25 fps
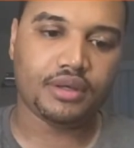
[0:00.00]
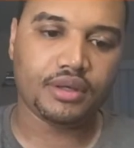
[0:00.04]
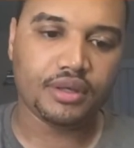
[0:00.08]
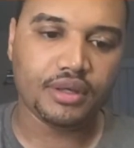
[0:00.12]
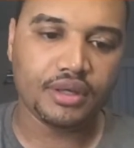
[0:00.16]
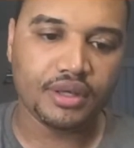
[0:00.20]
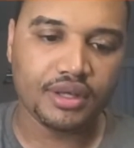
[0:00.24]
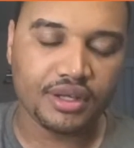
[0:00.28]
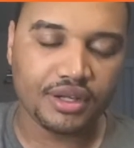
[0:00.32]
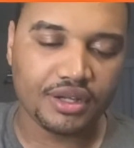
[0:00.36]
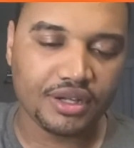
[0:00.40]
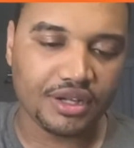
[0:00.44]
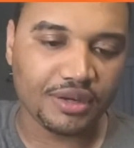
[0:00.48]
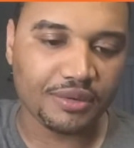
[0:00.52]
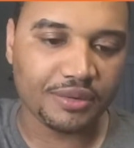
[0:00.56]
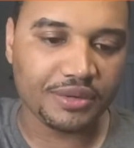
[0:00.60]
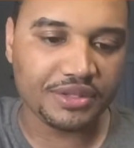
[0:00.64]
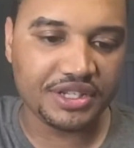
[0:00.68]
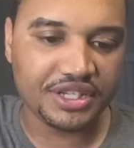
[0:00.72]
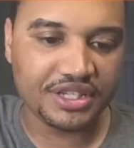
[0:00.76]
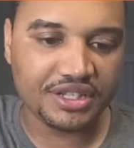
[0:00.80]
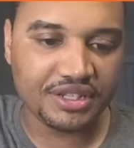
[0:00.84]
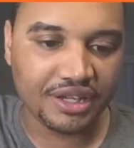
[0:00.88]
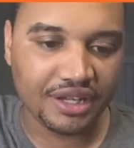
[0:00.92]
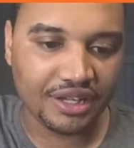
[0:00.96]
What's he
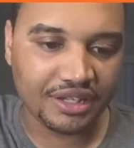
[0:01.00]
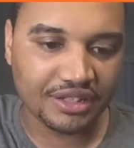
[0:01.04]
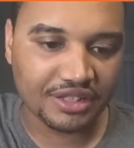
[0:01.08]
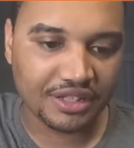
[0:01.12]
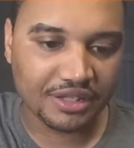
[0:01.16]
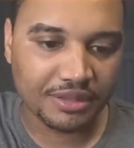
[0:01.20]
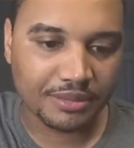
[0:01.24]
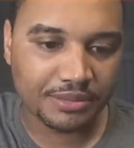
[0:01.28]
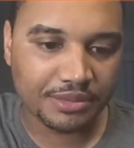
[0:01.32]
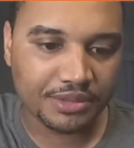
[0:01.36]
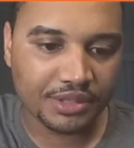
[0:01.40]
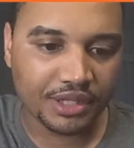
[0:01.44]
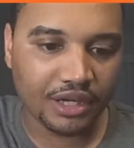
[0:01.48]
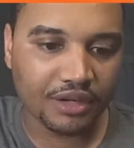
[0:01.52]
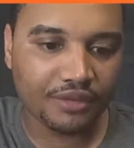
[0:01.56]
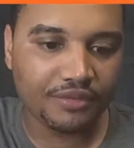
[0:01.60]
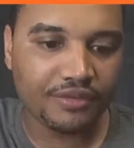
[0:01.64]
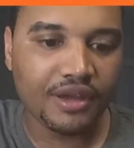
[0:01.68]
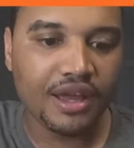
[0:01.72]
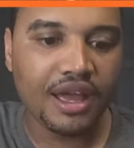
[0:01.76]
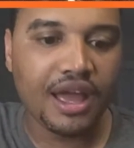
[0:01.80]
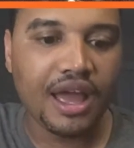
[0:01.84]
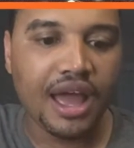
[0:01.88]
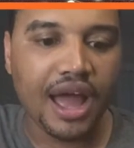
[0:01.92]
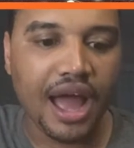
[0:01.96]
saying to himself?
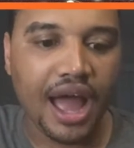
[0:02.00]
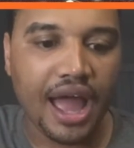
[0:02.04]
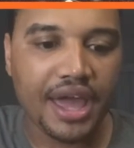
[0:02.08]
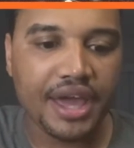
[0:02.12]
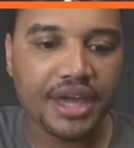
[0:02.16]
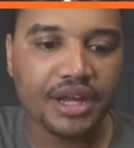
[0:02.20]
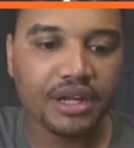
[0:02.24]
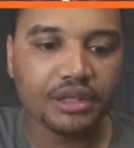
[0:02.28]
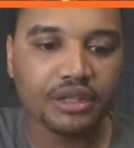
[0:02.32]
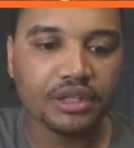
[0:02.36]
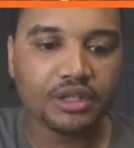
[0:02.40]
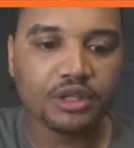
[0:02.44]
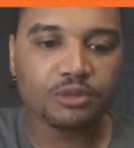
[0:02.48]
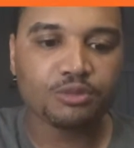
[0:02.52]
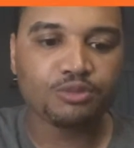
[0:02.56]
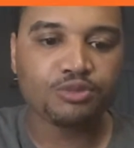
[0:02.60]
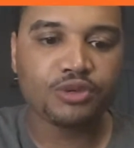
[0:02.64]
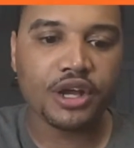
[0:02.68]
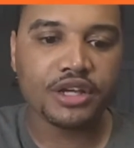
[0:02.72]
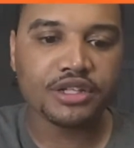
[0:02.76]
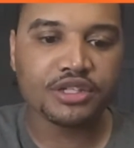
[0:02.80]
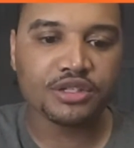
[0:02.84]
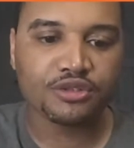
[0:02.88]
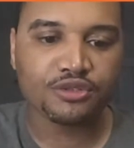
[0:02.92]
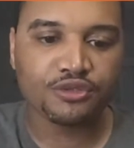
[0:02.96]
I hid a little
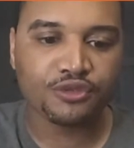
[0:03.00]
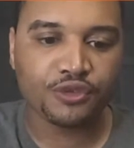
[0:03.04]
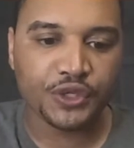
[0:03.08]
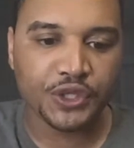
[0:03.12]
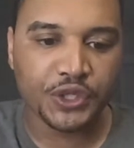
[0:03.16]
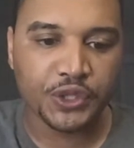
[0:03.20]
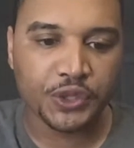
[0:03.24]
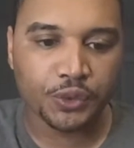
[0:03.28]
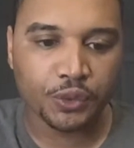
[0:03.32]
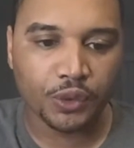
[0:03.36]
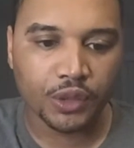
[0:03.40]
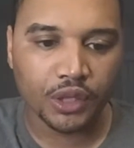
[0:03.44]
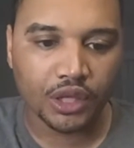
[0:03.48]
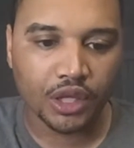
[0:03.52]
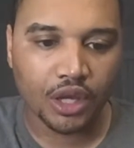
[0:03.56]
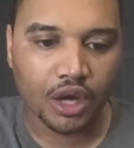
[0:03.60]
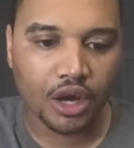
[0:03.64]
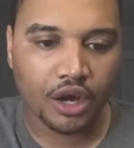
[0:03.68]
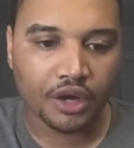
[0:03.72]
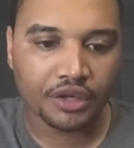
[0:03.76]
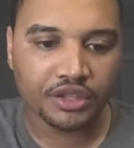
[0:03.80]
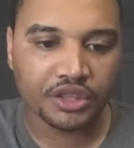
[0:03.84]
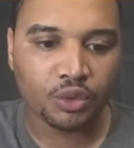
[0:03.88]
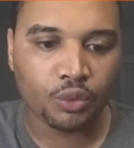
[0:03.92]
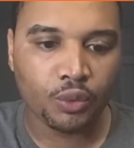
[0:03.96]
present for you along the way